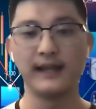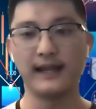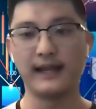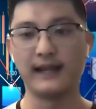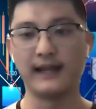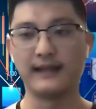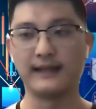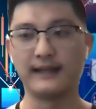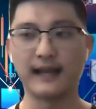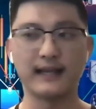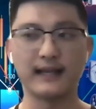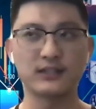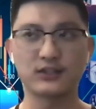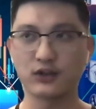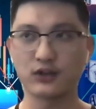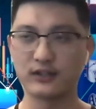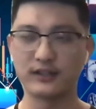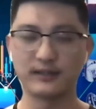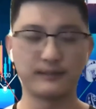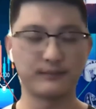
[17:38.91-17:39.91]
And I
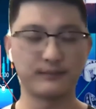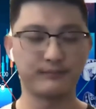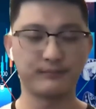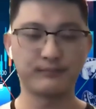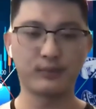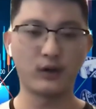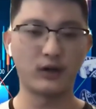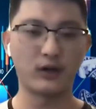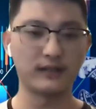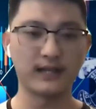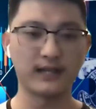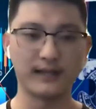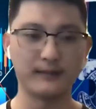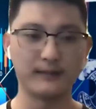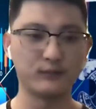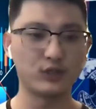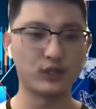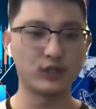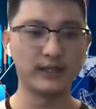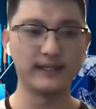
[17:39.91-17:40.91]
started
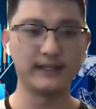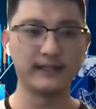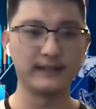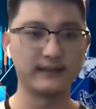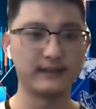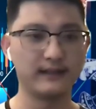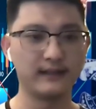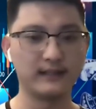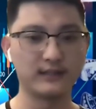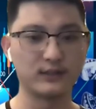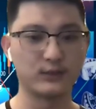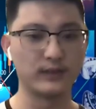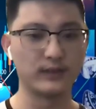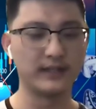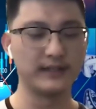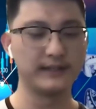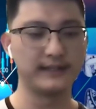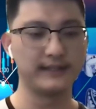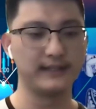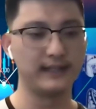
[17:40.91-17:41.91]
part-time trading as
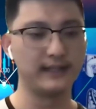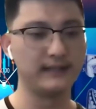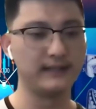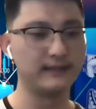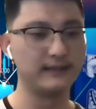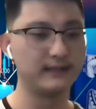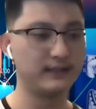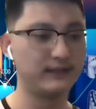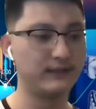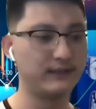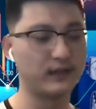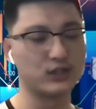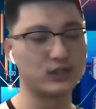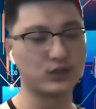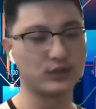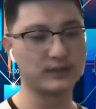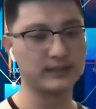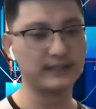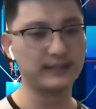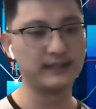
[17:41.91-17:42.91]
well, and then
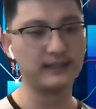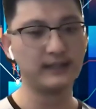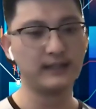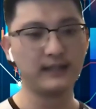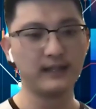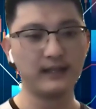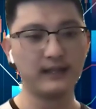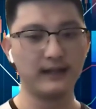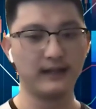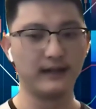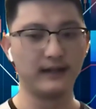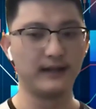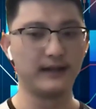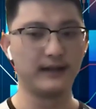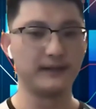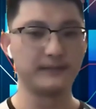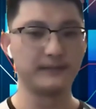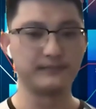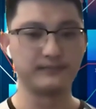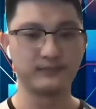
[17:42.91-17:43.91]
eventually
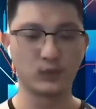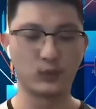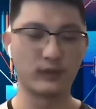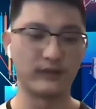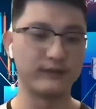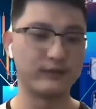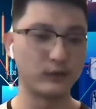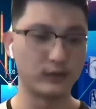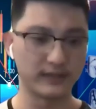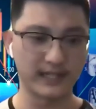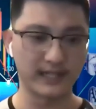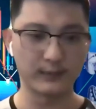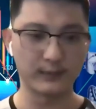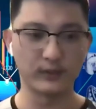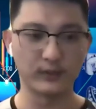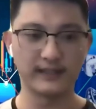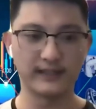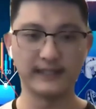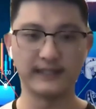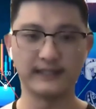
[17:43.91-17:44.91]
went full-time
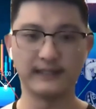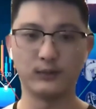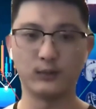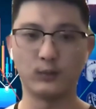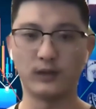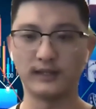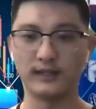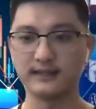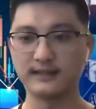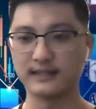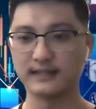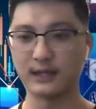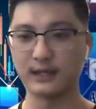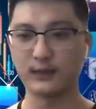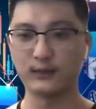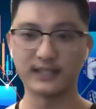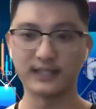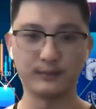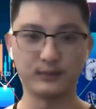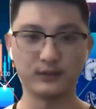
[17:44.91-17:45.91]
with it once I
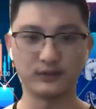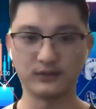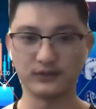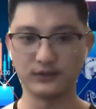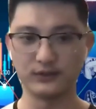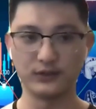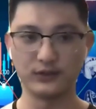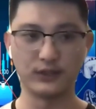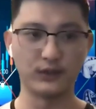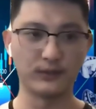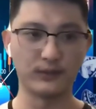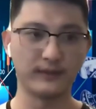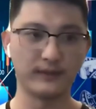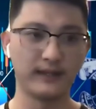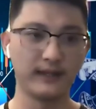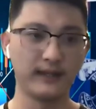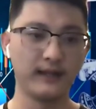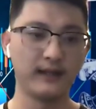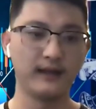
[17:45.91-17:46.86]
was able to,